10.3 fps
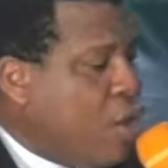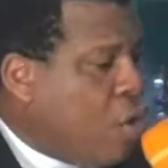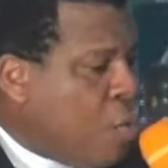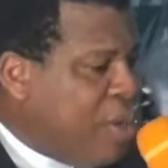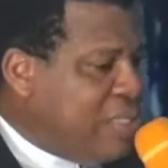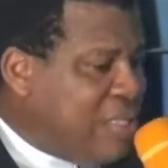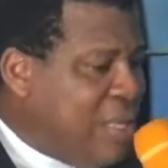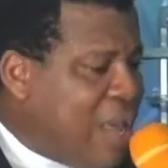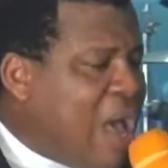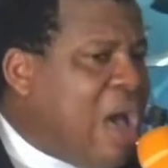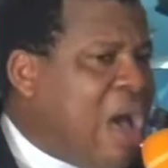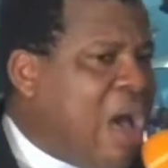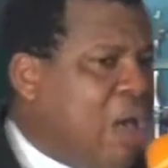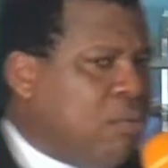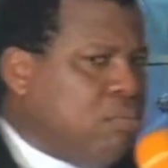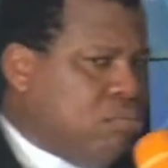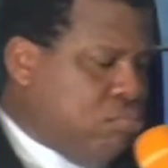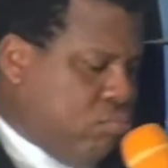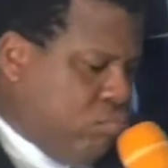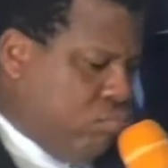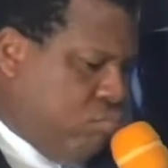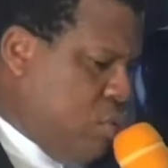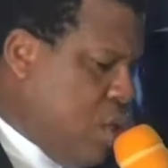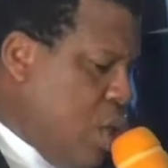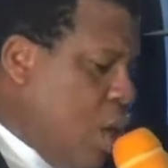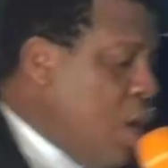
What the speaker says: on Wednesday. Ah! It's